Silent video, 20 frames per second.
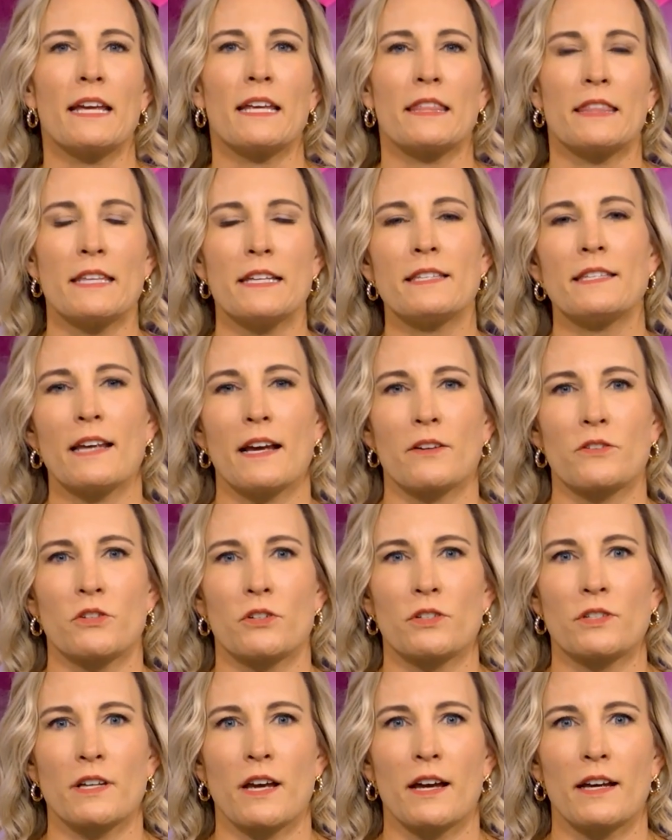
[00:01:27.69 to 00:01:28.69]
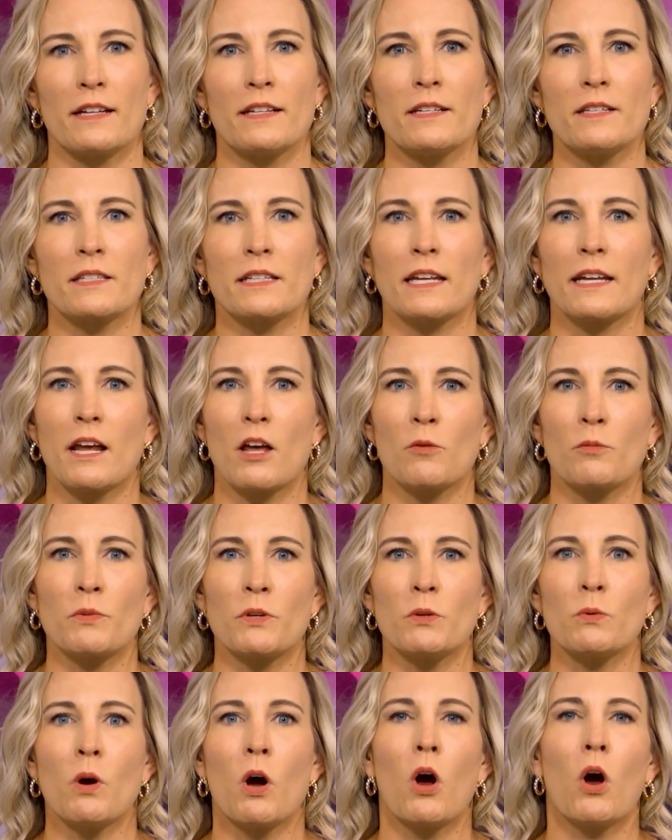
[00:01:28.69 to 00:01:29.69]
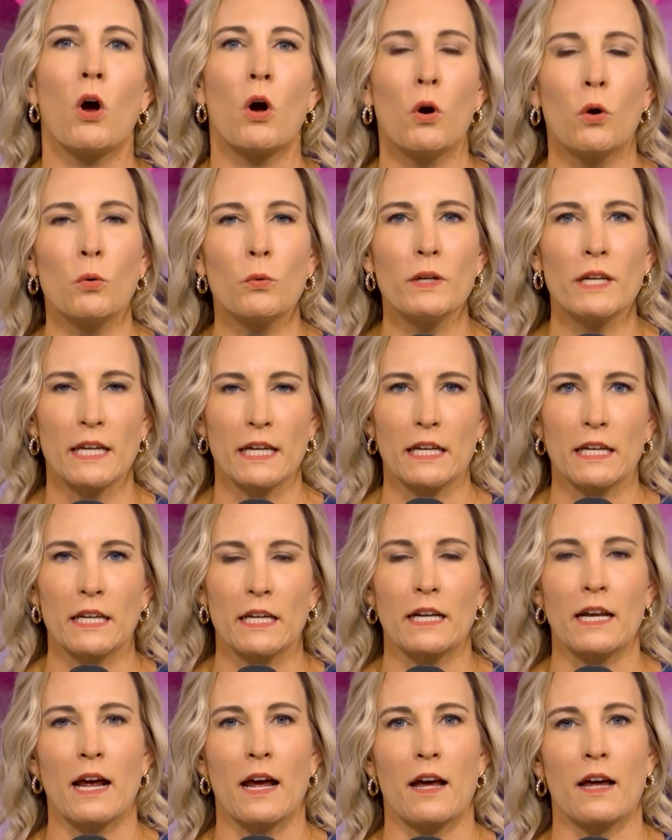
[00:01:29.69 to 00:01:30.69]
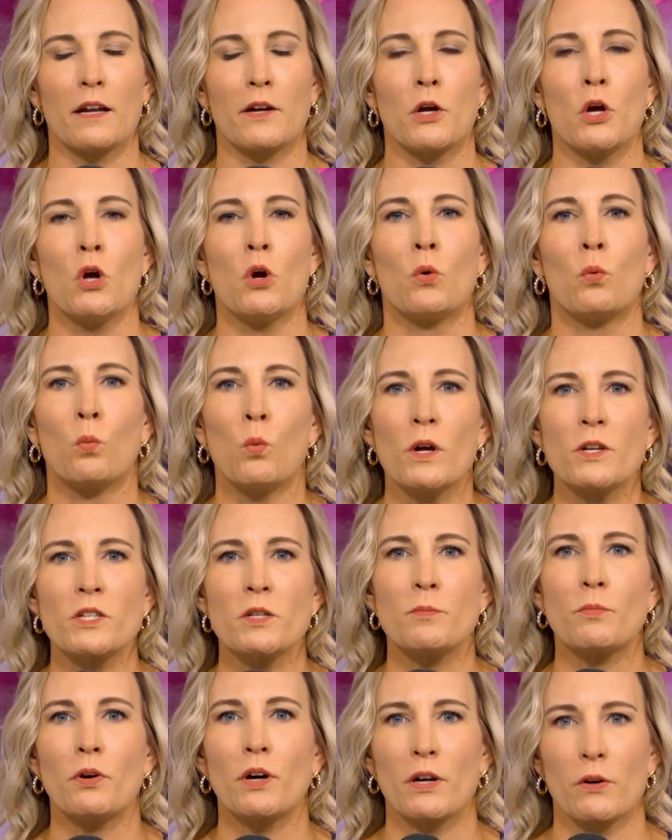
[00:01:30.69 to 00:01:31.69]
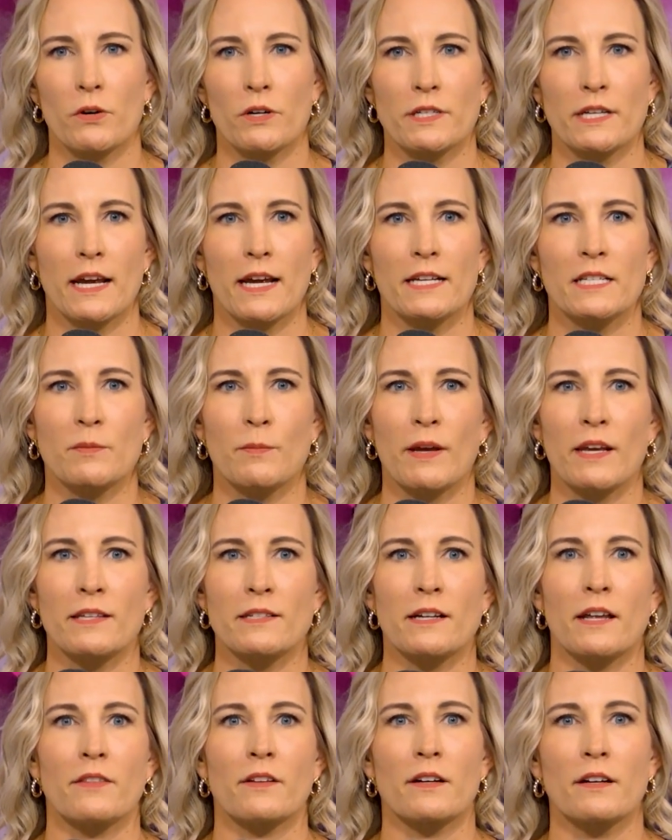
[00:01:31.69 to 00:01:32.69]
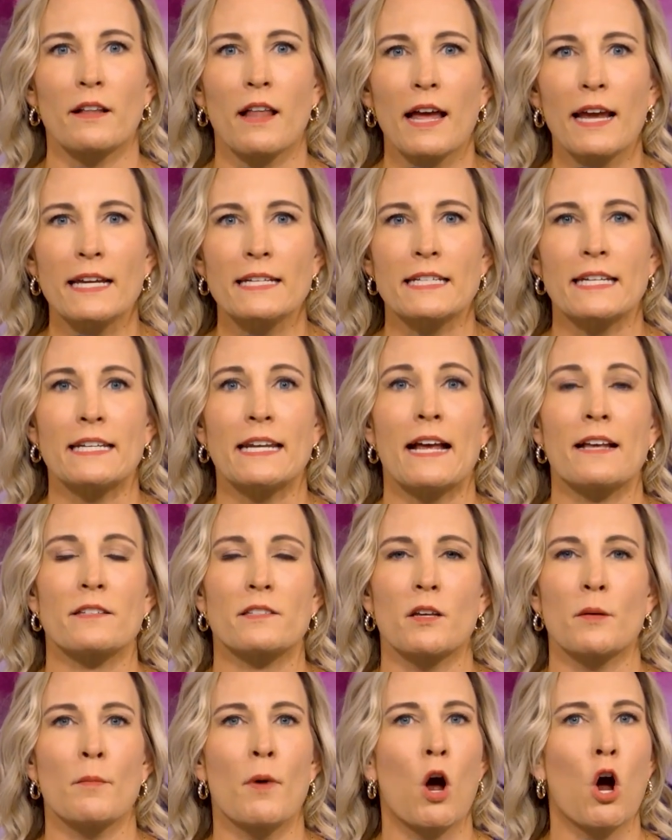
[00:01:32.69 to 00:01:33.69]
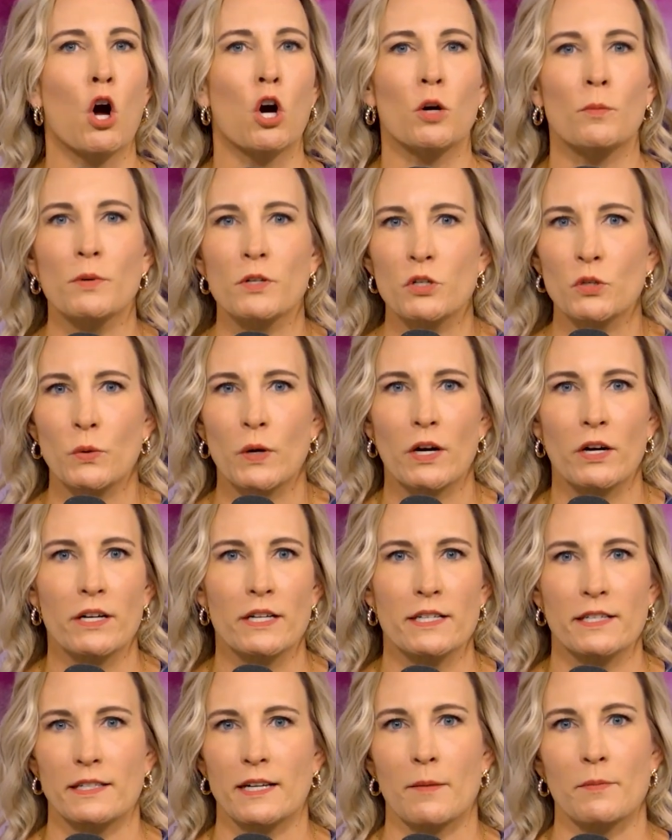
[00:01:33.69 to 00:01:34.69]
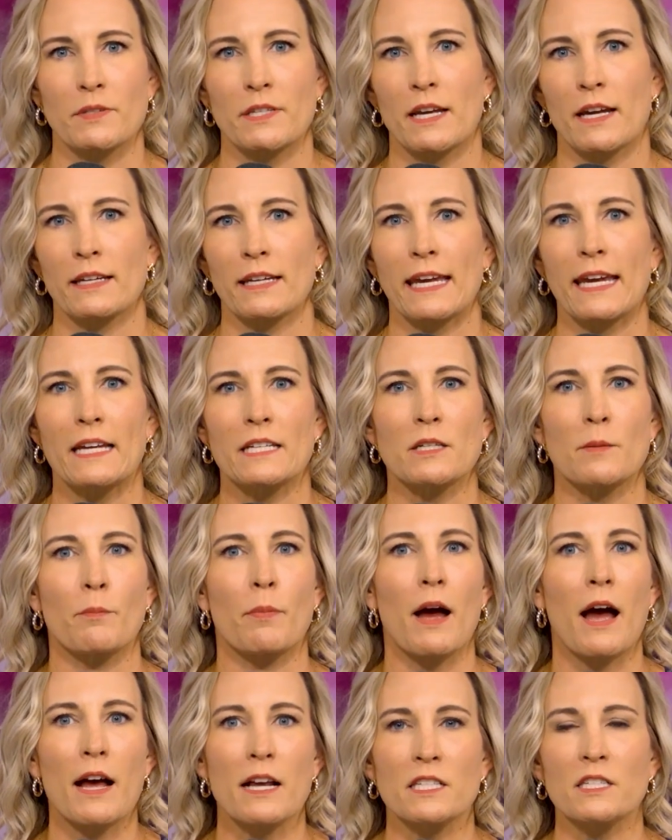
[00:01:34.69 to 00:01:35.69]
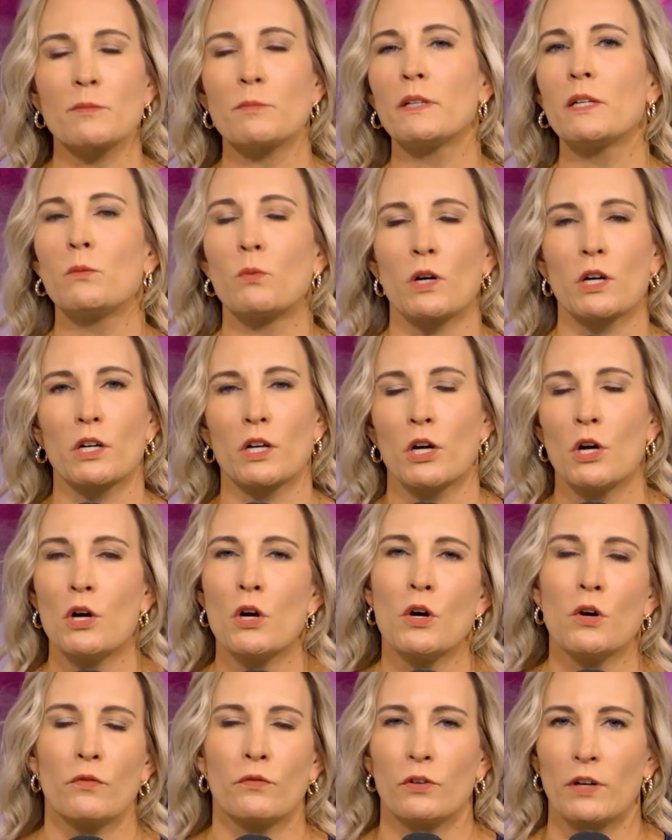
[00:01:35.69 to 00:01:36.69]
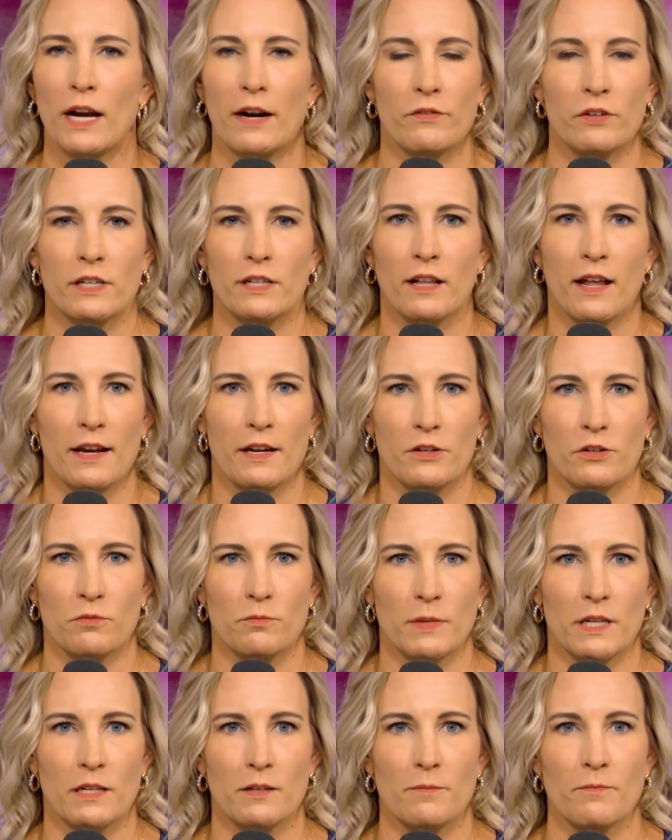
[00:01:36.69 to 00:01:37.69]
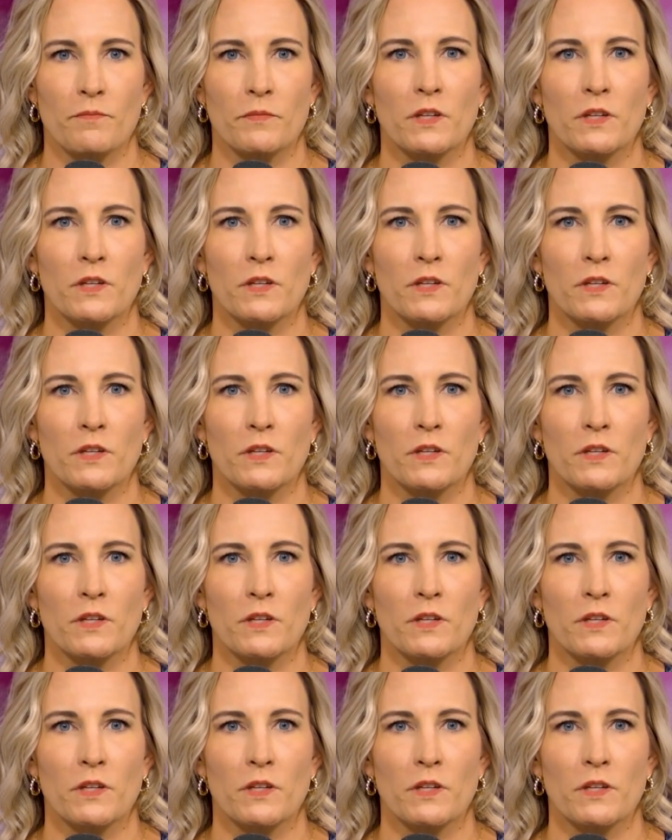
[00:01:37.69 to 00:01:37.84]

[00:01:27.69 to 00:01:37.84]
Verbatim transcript: This exercise can help you hone in on what to prioritize based on the client and not some arbitrary steps that can't possibly work for every client you meet.